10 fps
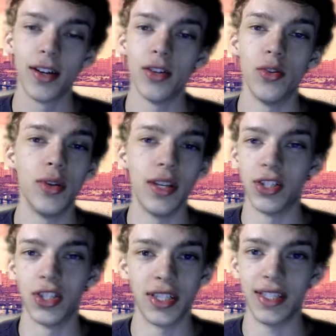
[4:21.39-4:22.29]
You need to
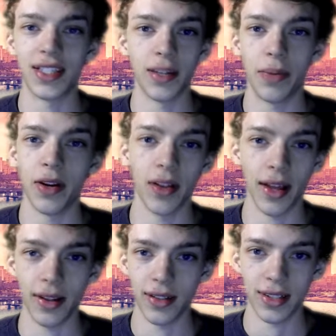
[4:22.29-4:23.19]
just disappear
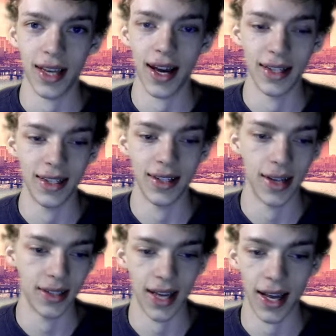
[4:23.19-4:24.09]
like this guy
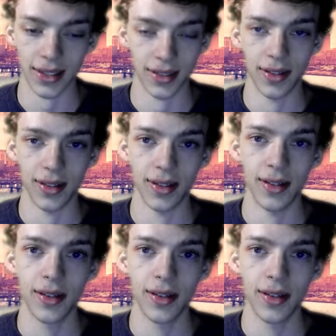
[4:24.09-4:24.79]
TJ Jackson did,